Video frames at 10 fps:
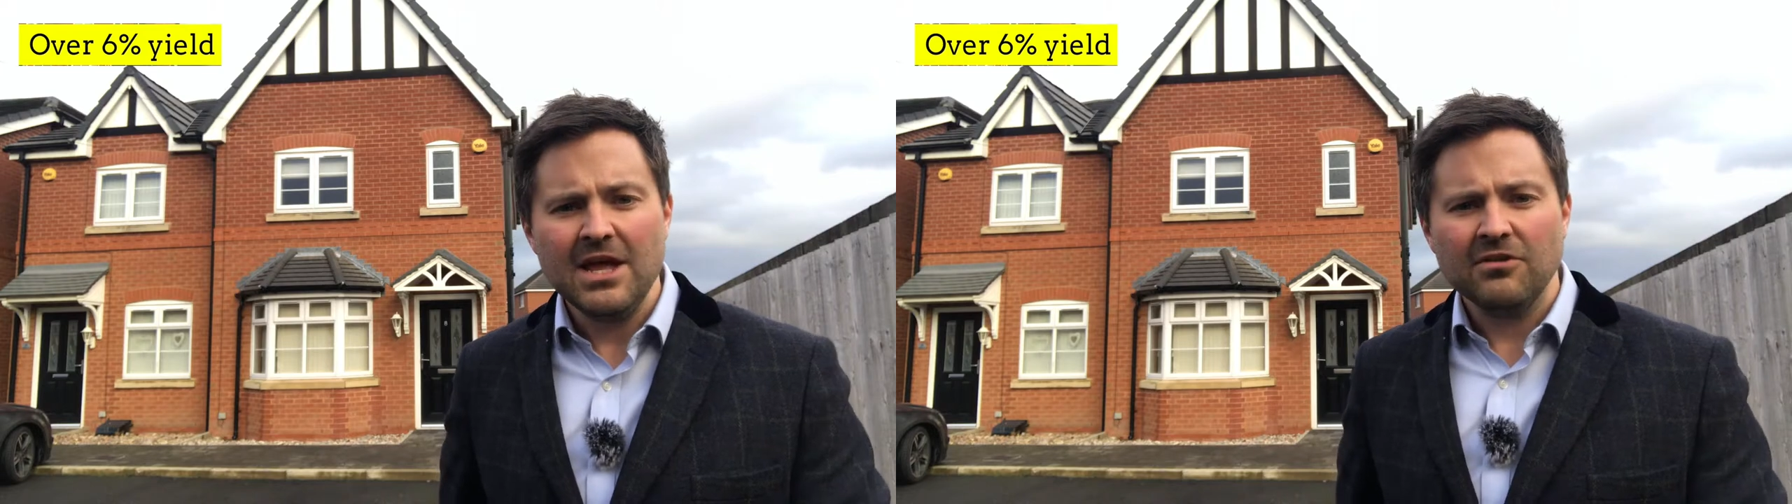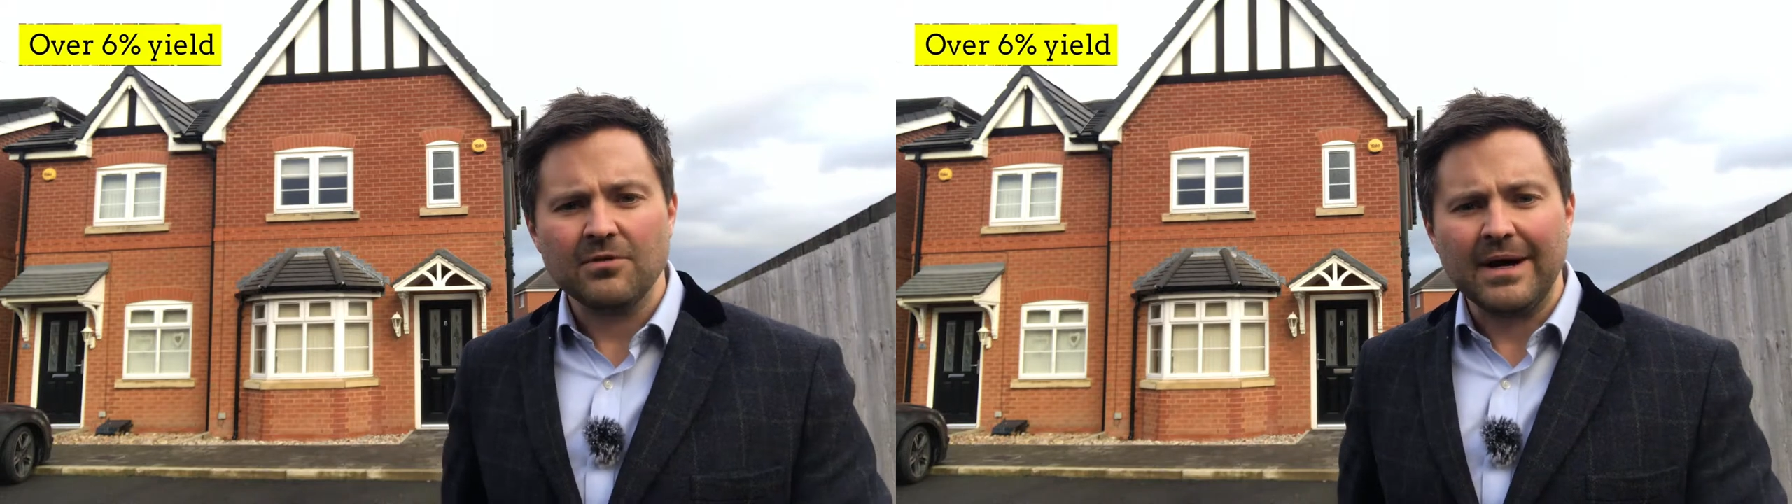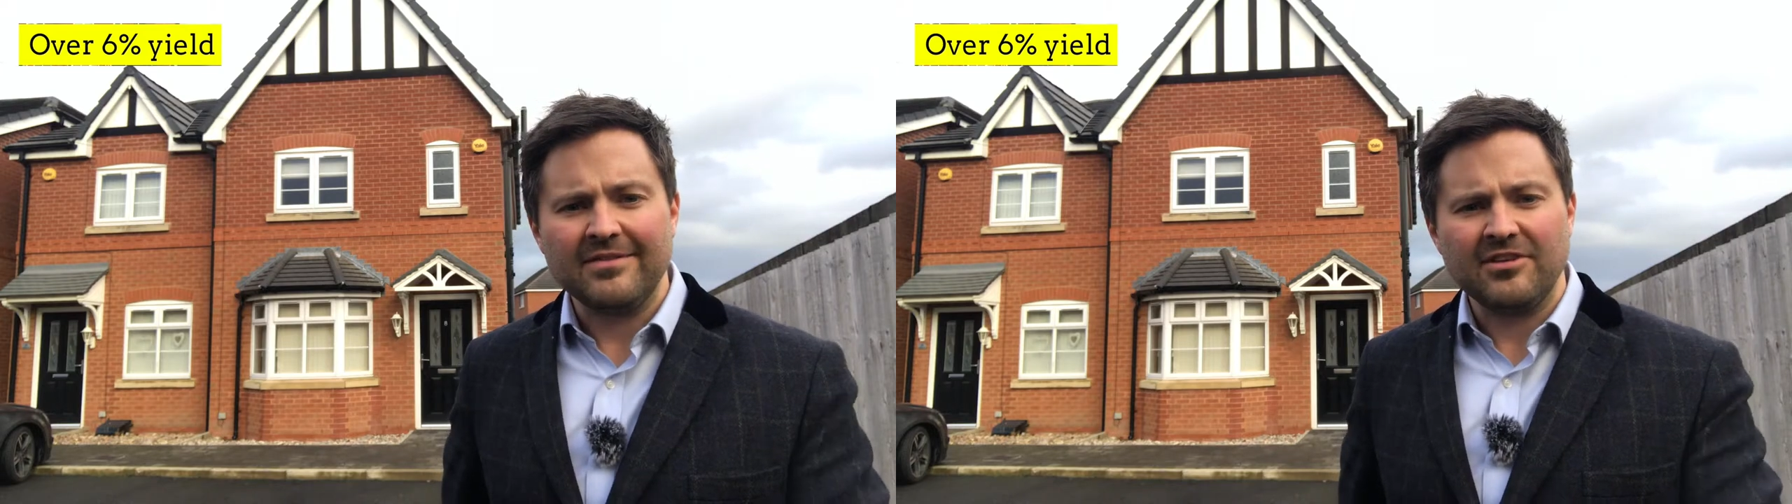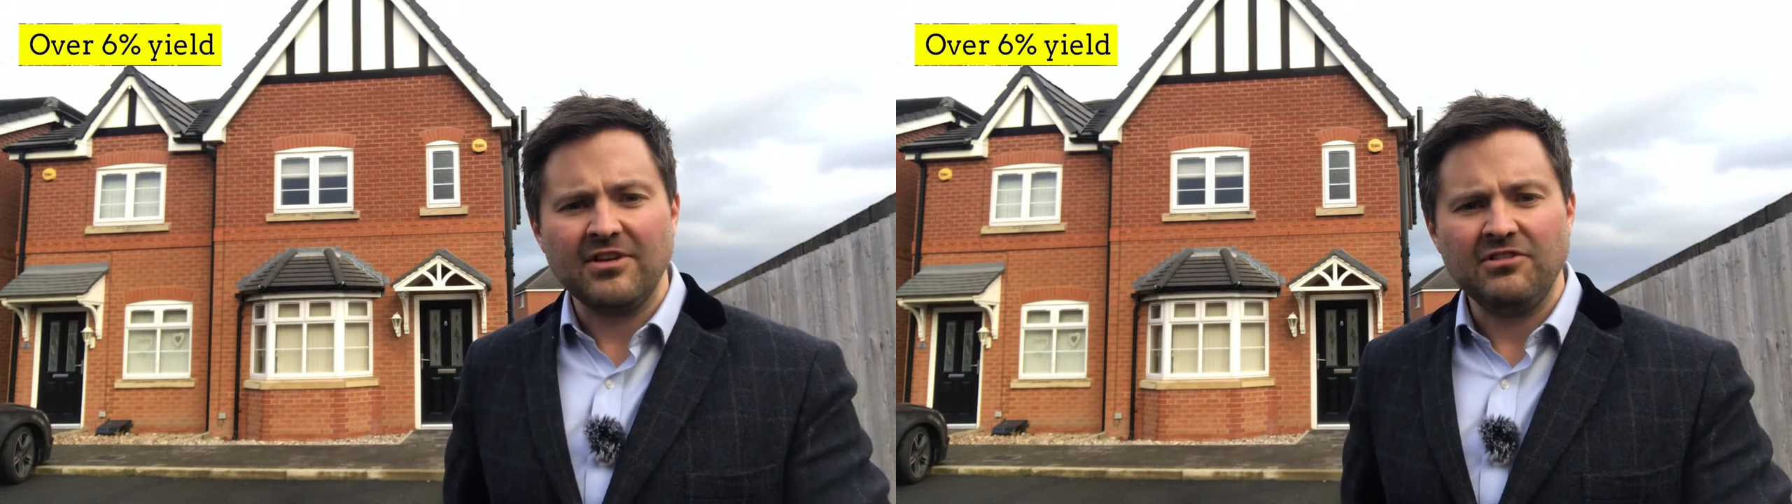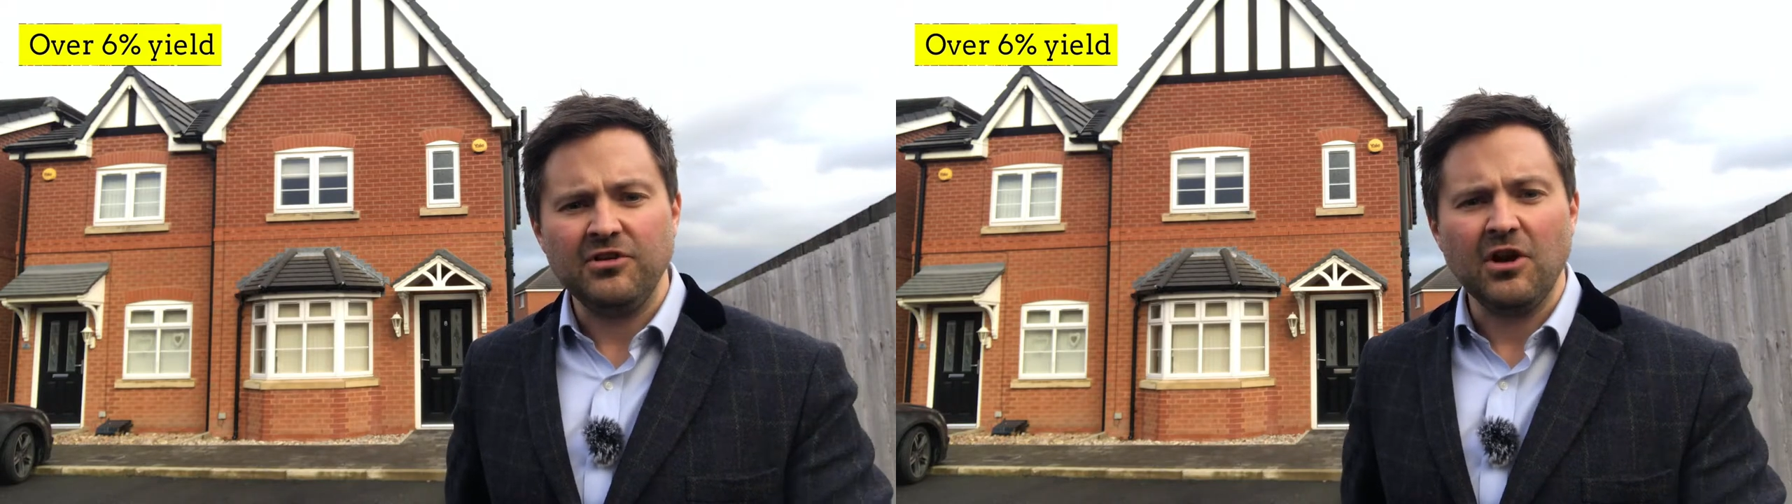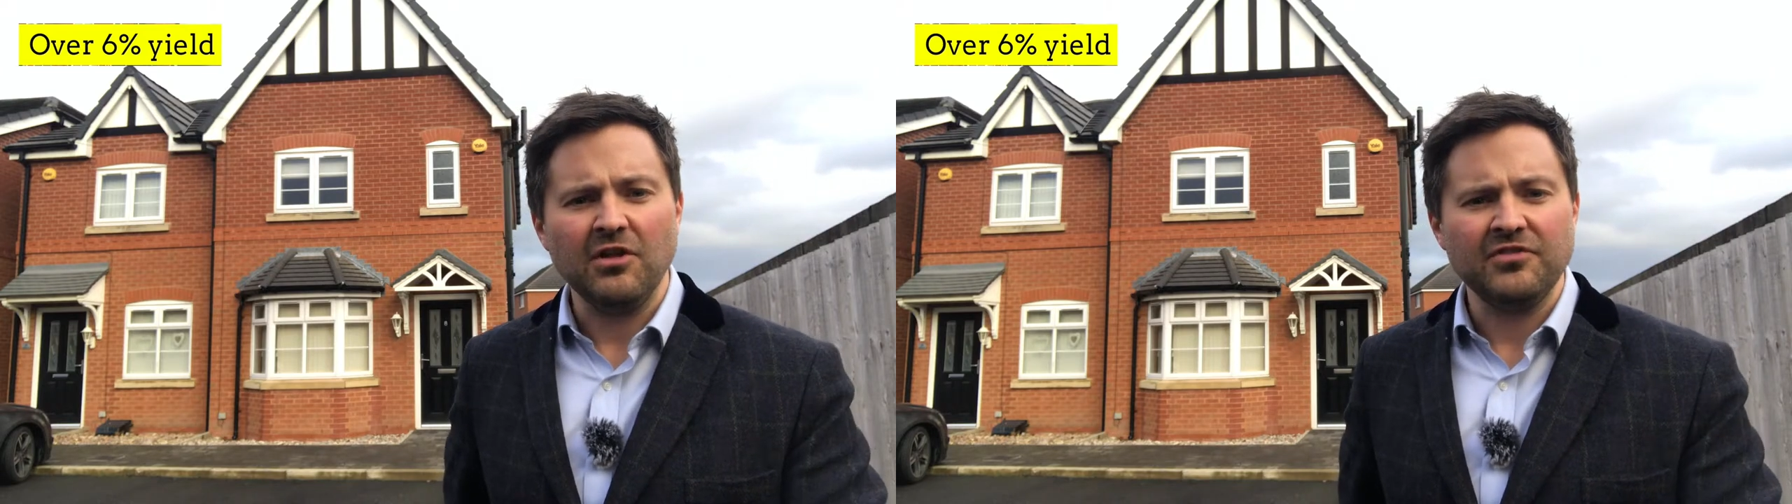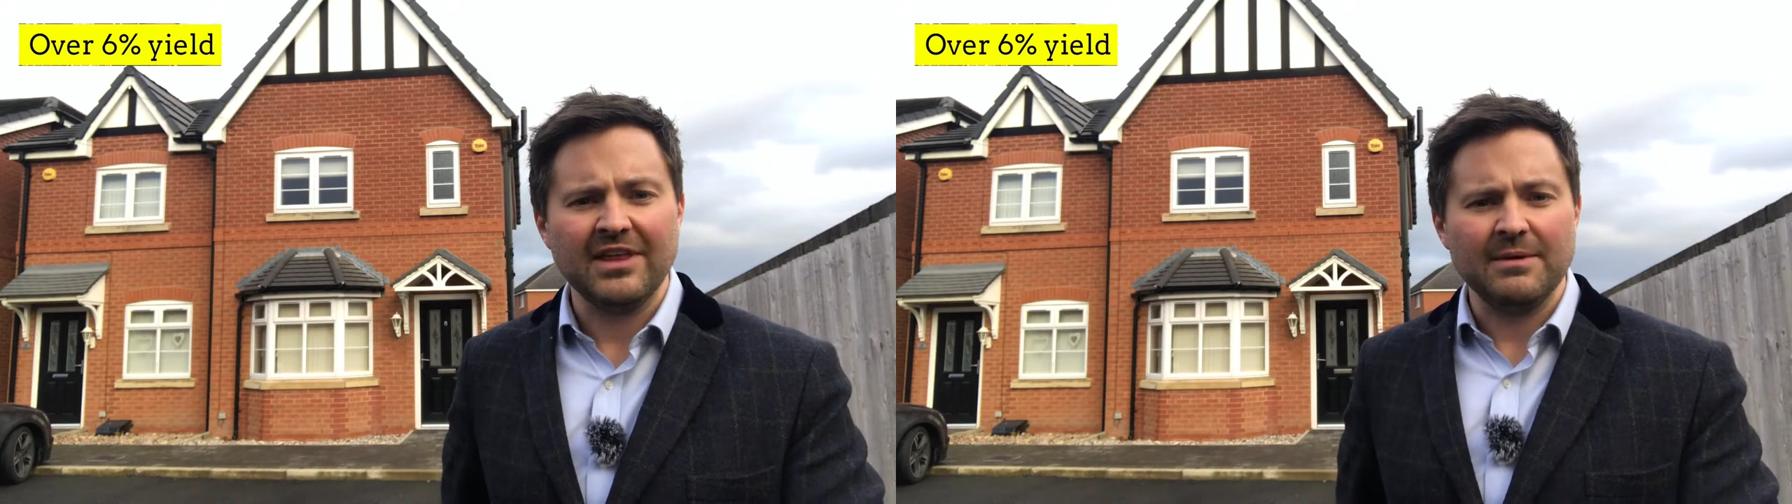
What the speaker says: so I'd suggest you contact